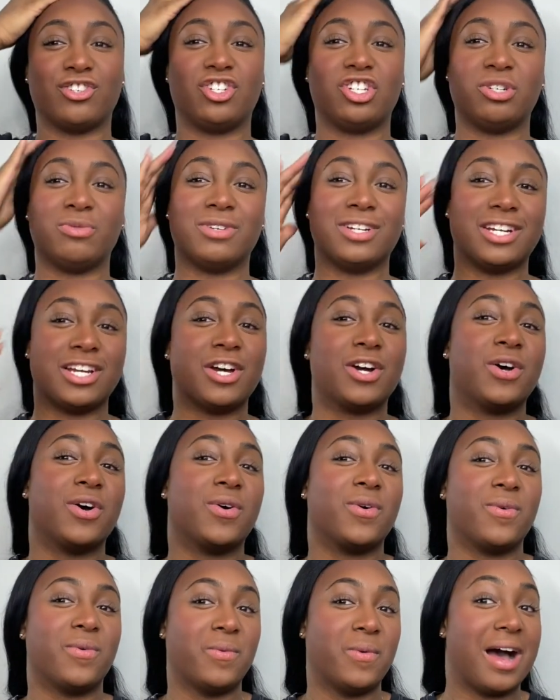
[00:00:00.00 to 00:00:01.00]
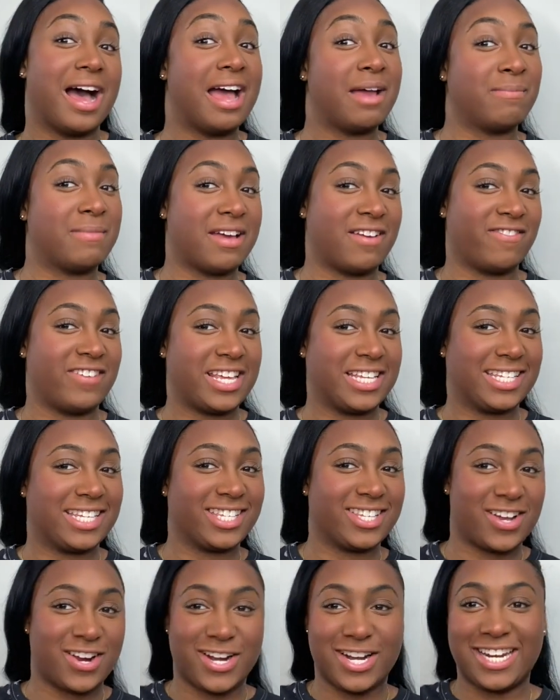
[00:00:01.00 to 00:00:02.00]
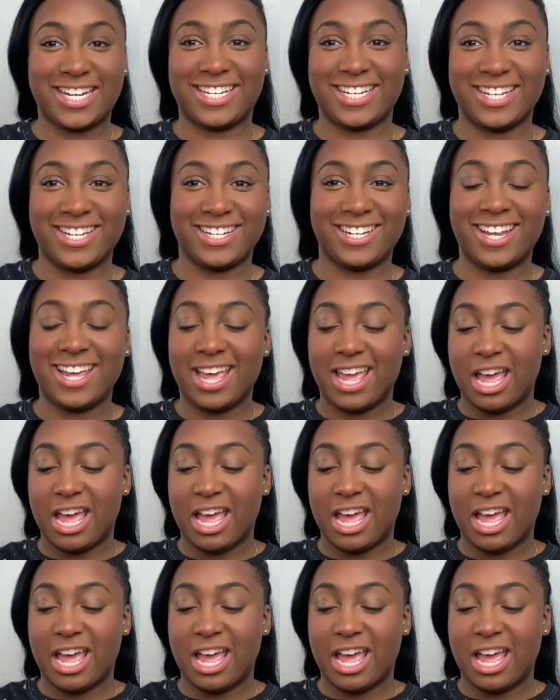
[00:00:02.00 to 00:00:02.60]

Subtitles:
you would know why my face is already done.